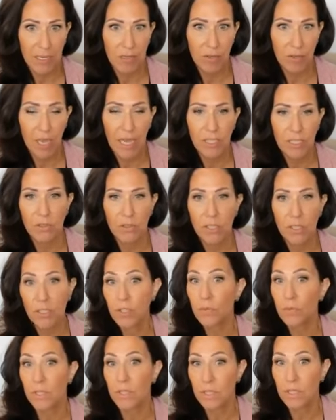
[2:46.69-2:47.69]
Okay. So this is
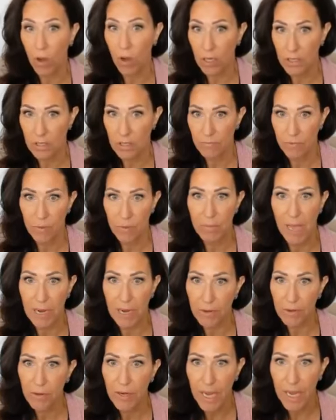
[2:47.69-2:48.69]
really awesome for
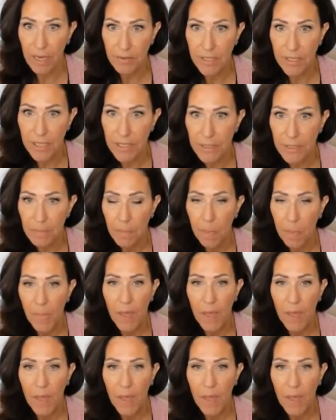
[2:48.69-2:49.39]
macro counting.